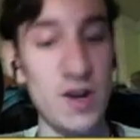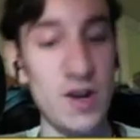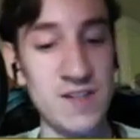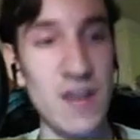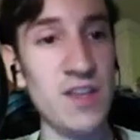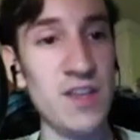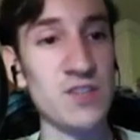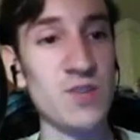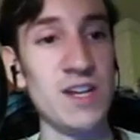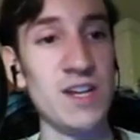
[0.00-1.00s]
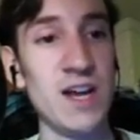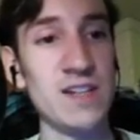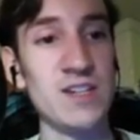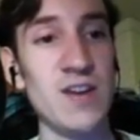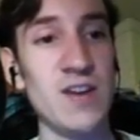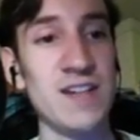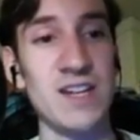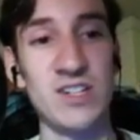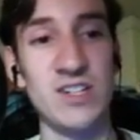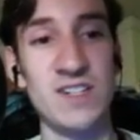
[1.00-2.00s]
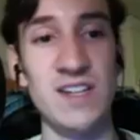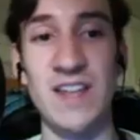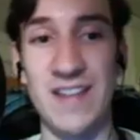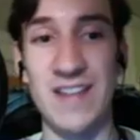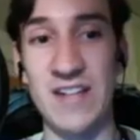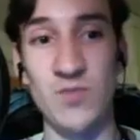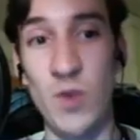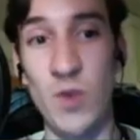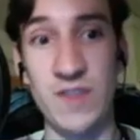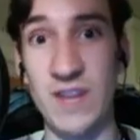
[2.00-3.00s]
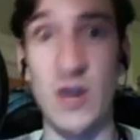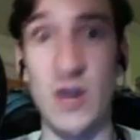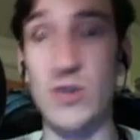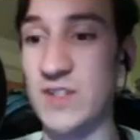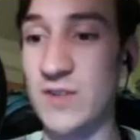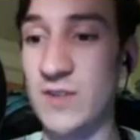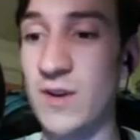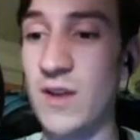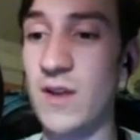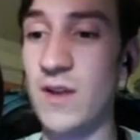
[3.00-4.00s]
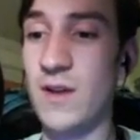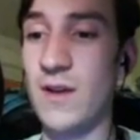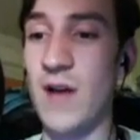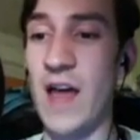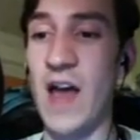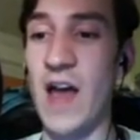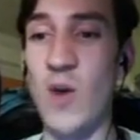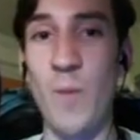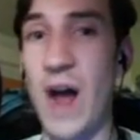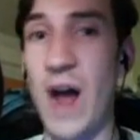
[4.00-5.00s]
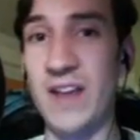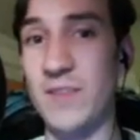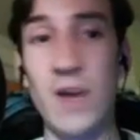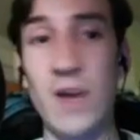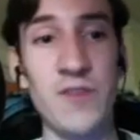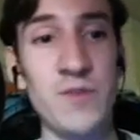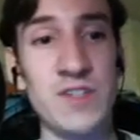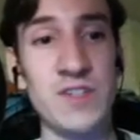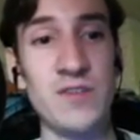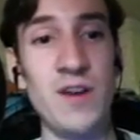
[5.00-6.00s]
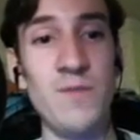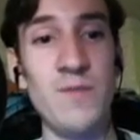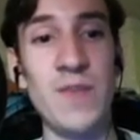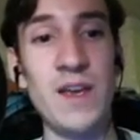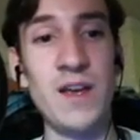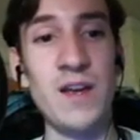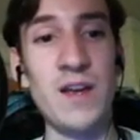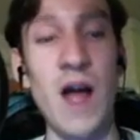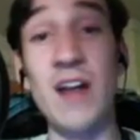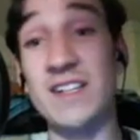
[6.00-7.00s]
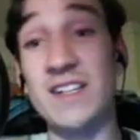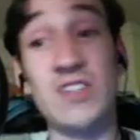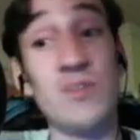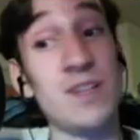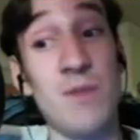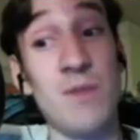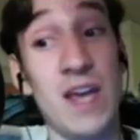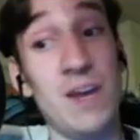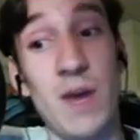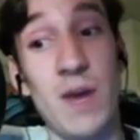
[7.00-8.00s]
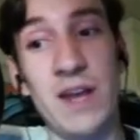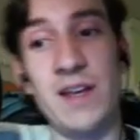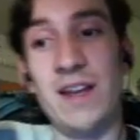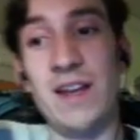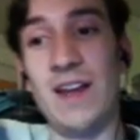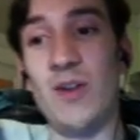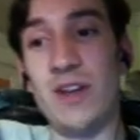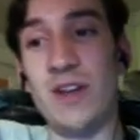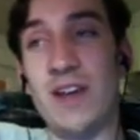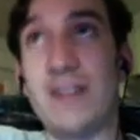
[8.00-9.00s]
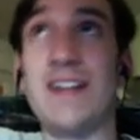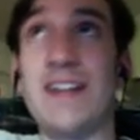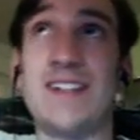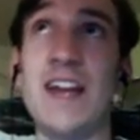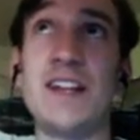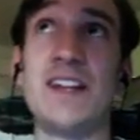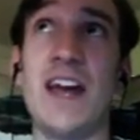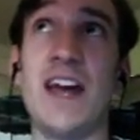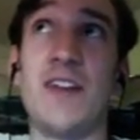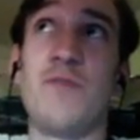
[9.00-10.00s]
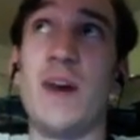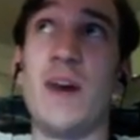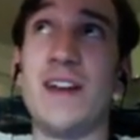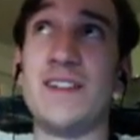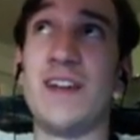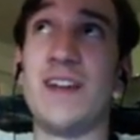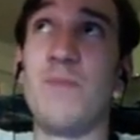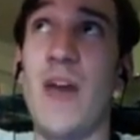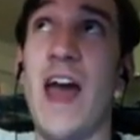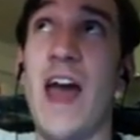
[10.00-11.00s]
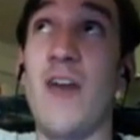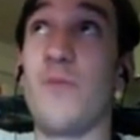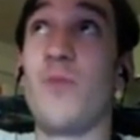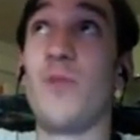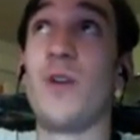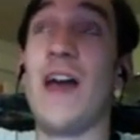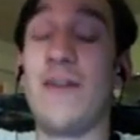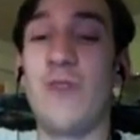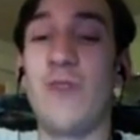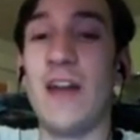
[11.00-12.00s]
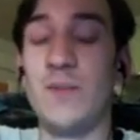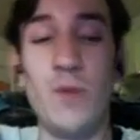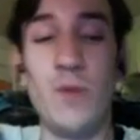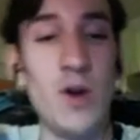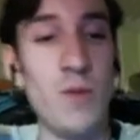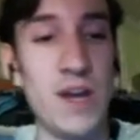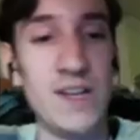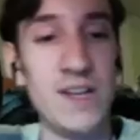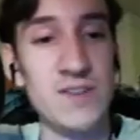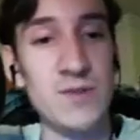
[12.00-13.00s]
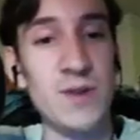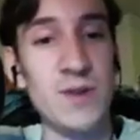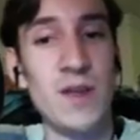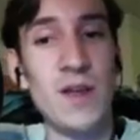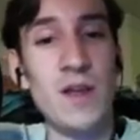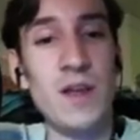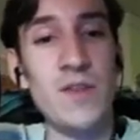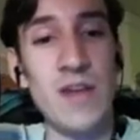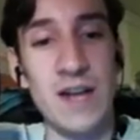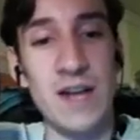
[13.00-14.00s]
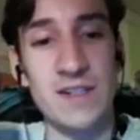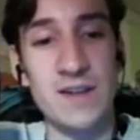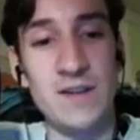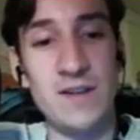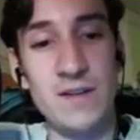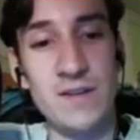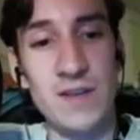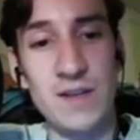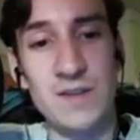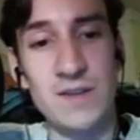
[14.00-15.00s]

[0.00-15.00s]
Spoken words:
I think it's really nice that you guys actually see that that's what it goes to. I don't pocket the money from the stream. Honestly, the stream doesn't make any money. It's technically negative money because I have had to put my own money into the decks and things.